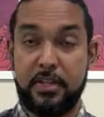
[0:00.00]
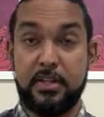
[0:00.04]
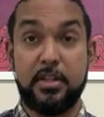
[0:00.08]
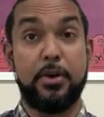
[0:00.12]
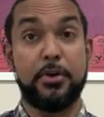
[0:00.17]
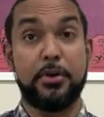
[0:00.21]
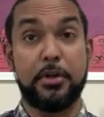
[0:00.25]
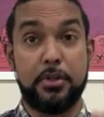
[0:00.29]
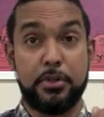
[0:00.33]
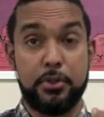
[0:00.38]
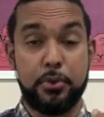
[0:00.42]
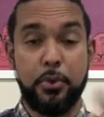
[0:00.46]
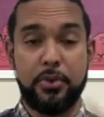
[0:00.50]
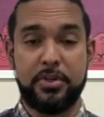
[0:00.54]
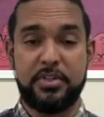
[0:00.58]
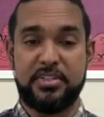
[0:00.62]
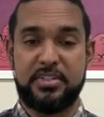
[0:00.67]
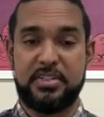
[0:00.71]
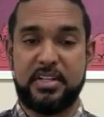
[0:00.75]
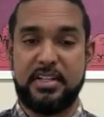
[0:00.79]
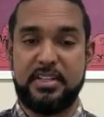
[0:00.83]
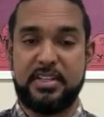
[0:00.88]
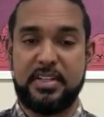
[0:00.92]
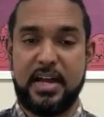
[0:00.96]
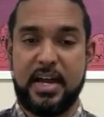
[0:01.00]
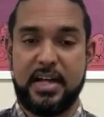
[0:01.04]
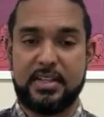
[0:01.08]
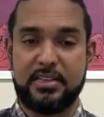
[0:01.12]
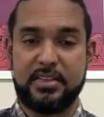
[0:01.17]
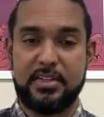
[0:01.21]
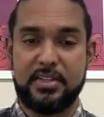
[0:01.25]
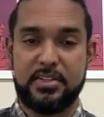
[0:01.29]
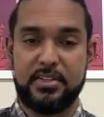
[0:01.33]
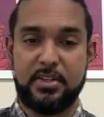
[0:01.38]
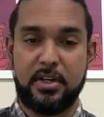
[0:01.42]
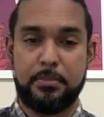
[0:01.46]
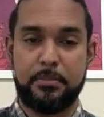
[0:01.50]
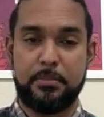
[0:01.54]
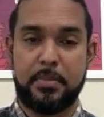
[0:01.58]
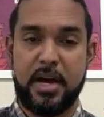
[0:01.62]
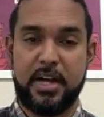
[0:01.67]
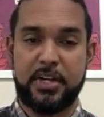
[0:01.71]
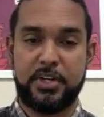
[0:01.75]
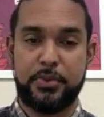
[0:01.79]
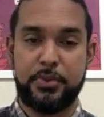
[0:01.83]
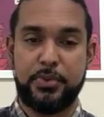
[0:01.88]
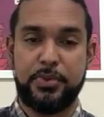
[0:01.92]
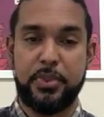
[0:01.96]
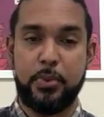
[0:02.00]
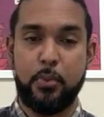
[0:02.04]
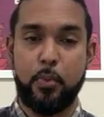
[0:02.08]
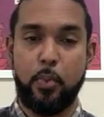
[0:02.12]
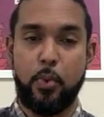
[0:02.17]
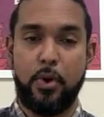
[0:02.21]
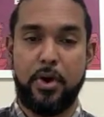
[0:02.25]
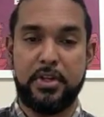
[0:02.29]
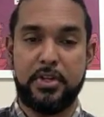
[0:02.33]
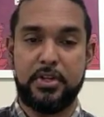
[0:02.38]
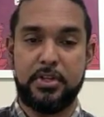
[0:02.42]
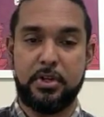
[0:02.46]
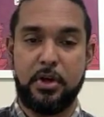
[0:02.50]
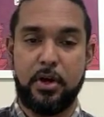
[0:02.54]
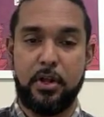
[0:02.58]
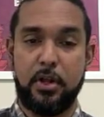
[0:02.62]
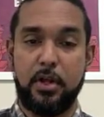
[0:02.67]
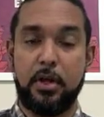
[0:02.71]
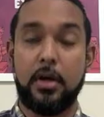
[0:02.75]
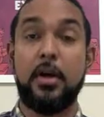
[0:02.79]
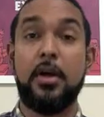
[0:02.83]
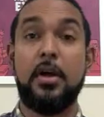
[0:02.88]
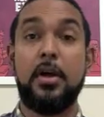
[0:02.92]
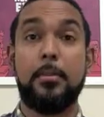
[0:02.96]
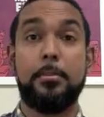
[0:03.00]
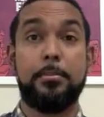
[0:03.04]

Now you'll notice that that does not match with the $1